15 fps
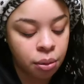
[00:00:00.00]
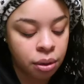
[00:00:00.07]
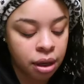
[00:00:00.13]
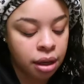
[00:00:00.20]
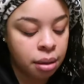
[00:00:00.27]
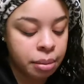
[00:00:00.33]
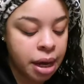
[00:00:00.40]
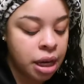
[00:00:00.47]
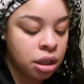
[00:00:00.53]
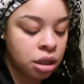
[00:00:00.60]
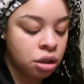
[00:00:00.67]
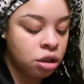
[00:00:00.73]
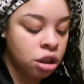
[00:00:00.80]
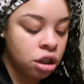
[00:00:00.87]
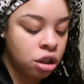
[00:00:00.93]
with any mask
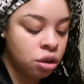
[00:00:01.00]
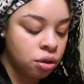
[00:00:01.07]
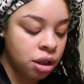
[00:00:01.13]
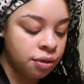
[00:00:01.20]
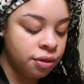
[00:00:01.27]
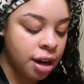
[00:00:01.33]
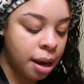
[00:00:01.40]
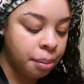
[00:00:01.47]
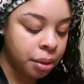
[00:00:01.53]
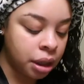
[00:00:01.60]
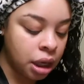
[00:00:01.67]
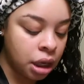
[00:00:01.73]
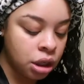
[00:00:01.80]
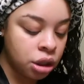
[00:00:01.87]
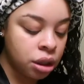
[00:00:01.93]
you need to do even
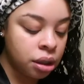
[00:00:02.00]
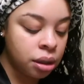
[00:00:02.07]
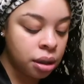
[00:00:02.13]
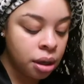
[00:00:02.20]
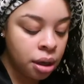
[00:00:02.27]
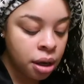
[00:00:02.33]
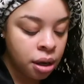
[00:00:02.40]
application,